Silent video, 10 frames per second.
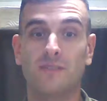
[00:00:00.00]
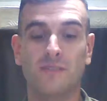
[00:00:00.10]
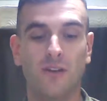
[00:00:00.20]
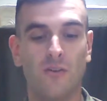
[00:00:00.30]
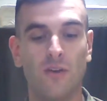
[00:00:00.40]

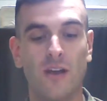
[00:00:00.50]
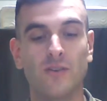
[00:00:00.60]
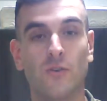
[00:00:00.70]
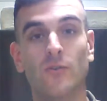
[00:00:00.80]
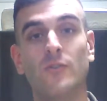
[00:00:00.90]
So in
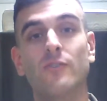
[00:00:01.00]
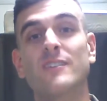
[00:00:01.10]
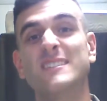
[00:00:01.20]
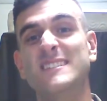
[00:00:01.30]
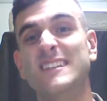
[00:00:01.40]
total, there
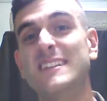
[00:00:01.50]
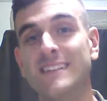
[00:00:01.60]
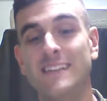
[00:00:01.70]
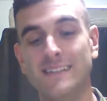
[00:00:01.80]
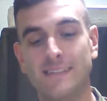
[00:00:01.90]
are
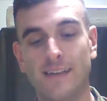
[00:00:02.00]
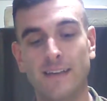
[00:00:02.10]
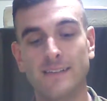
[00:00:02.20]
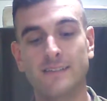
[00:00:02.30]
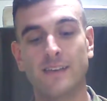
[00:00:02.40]
16
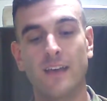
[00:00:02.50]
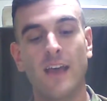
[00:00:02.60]
sites,